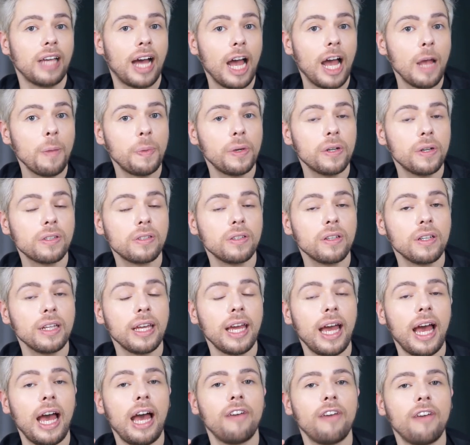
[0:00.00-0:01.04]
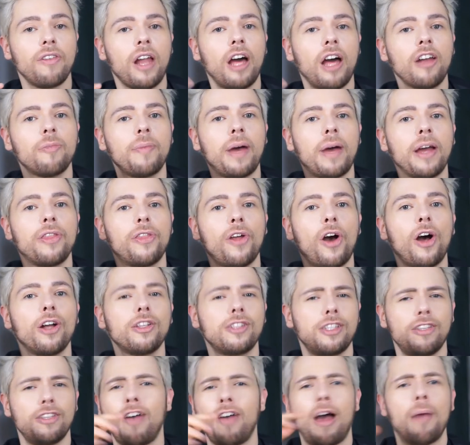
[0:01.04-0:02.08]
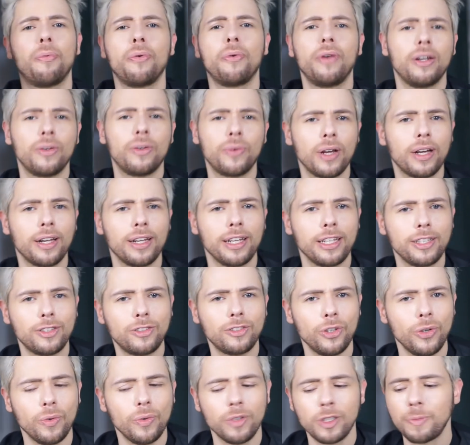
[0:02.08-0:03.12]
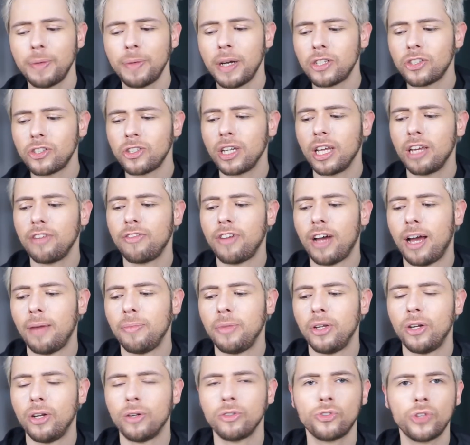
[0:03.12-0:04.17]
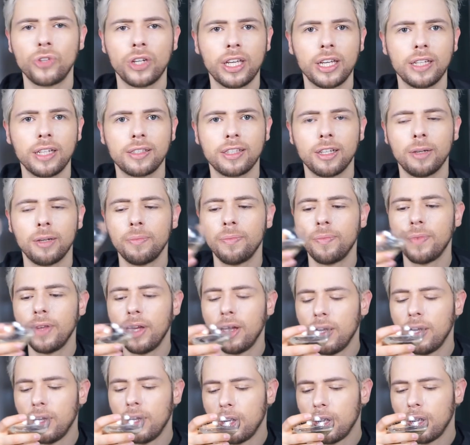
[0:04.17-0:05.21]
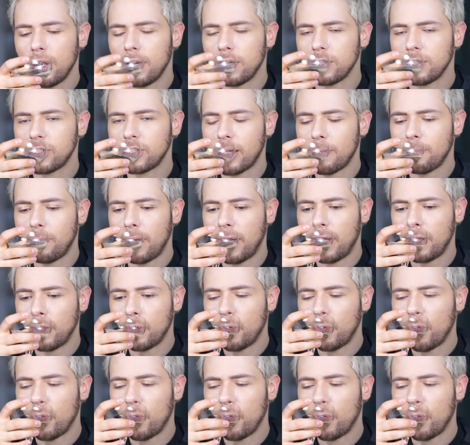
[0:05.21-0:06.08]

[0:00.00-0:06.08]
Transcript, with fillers: I personally have, a lot of my thoughts evaporate quickly too, especially if I'm, you know, drinking some uh, champagne.